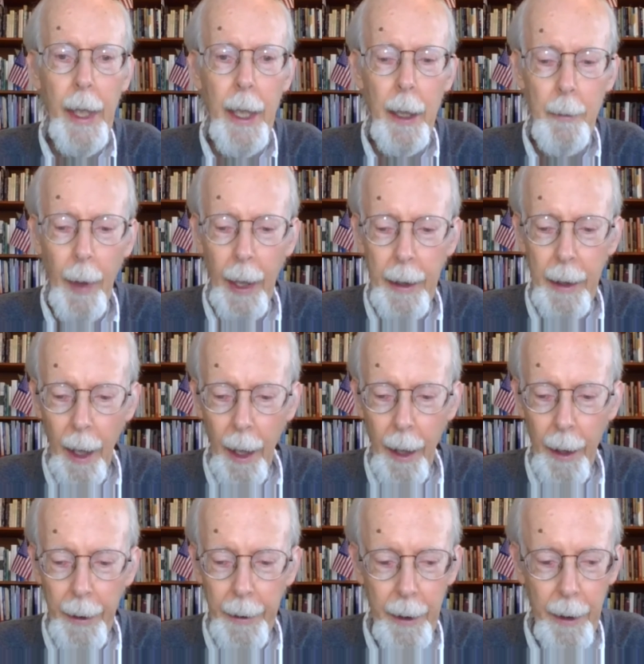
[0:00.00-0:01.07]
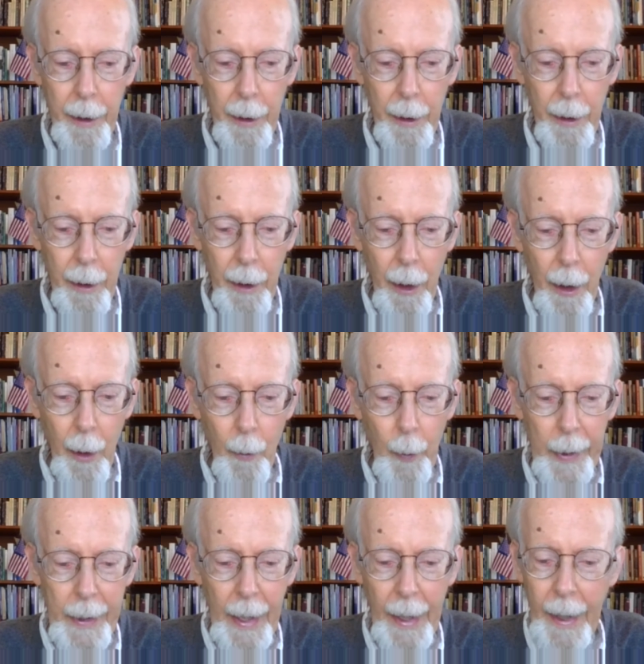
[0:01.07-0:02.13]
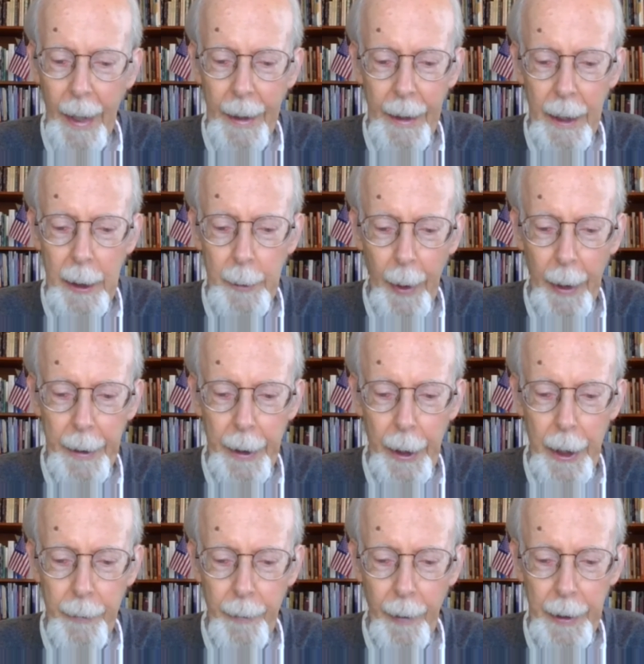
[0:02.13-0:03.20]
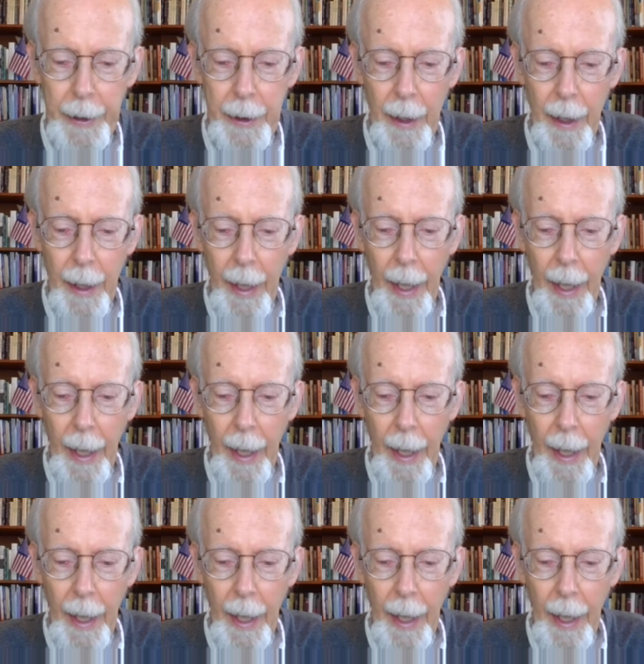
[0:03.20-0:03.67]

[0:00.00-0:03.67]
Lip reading: created by God, we cannot expect each of us